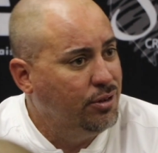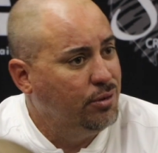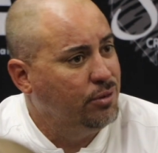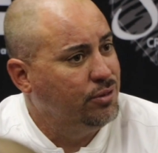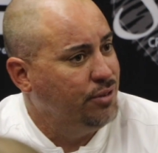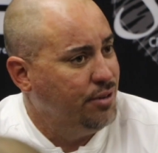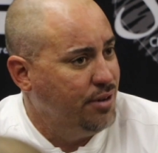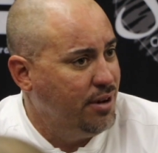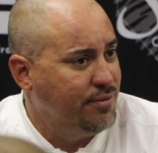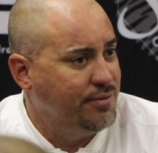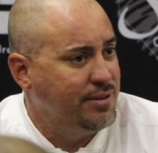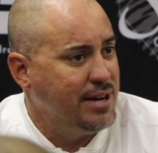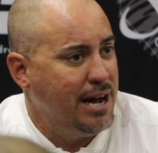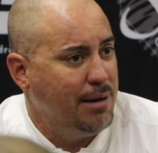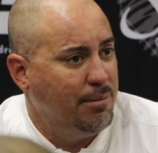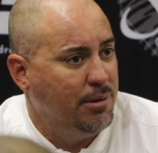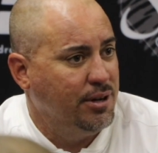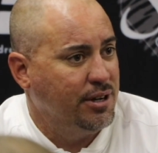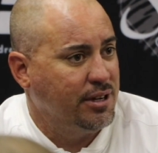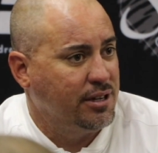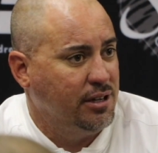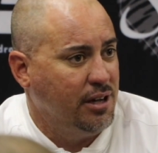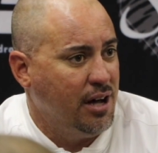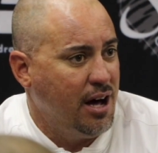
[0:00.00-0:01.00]
There was enough time
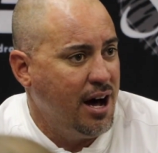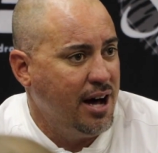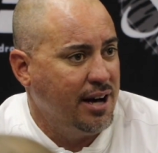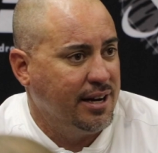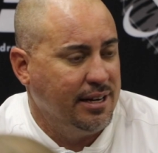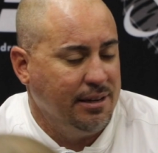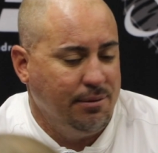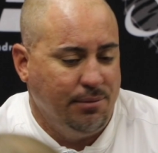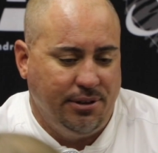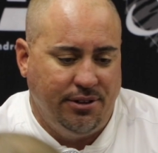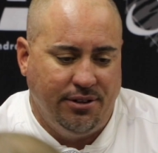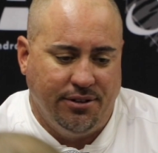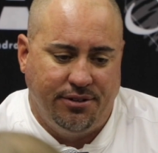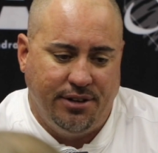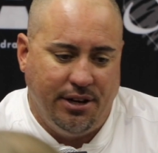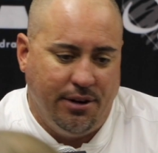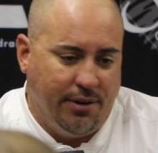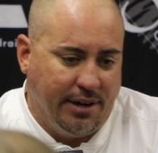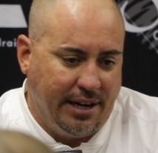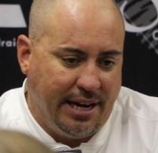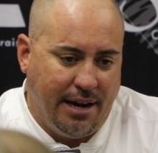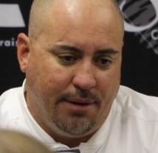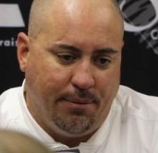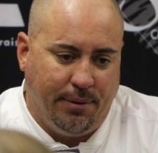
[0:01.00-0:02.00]
on the clock, and we just you
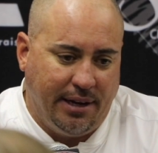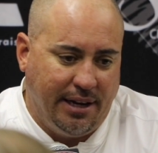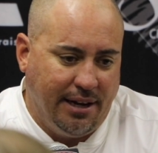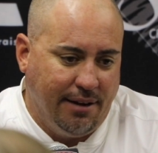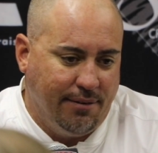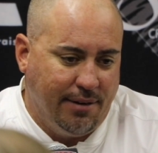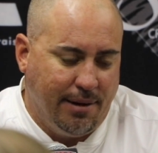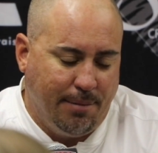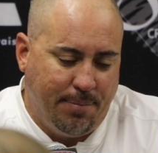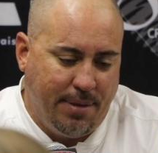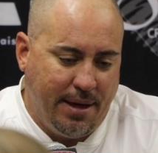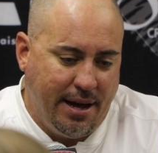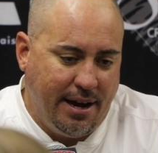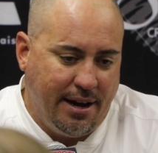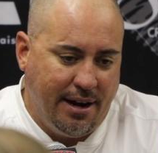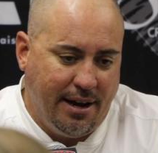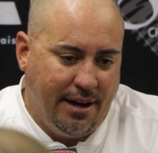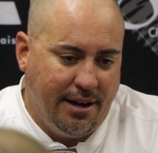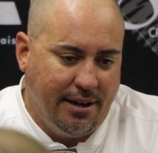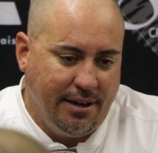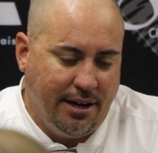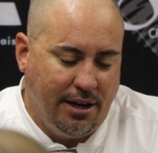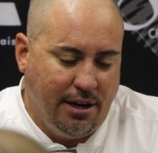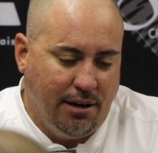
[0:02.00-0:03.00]
know again we give up that
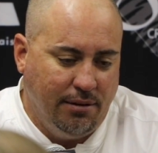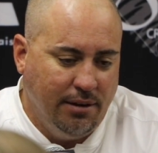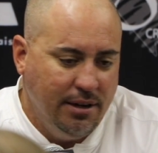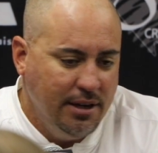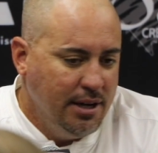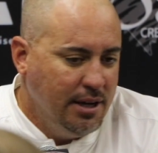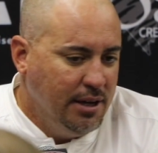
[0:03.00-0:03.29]
uh, you know